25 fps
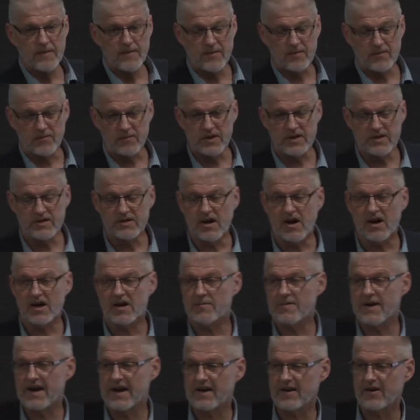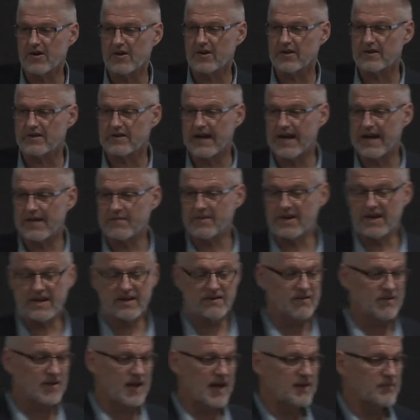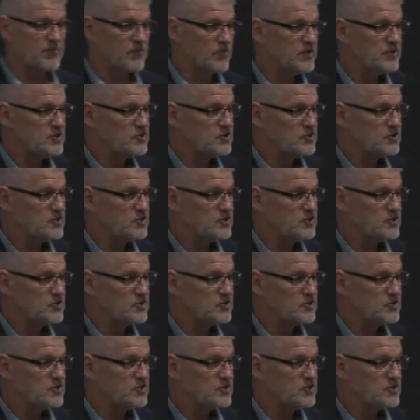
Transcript: We talk about it all the time, and we